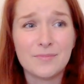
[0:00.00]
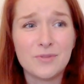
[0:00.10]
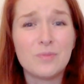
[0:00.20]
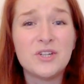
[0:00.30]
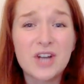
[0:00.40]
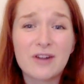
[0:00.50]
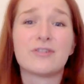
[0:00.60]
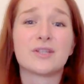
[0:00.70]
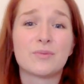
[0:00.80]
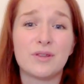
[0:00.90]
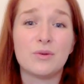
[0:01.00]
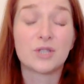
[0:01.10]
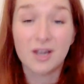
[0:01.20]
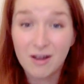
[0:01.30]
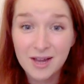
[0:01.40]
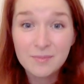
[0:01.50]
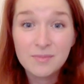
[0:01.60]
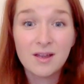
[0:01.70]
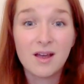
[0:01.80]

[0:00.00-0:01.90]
you'll be generous with your time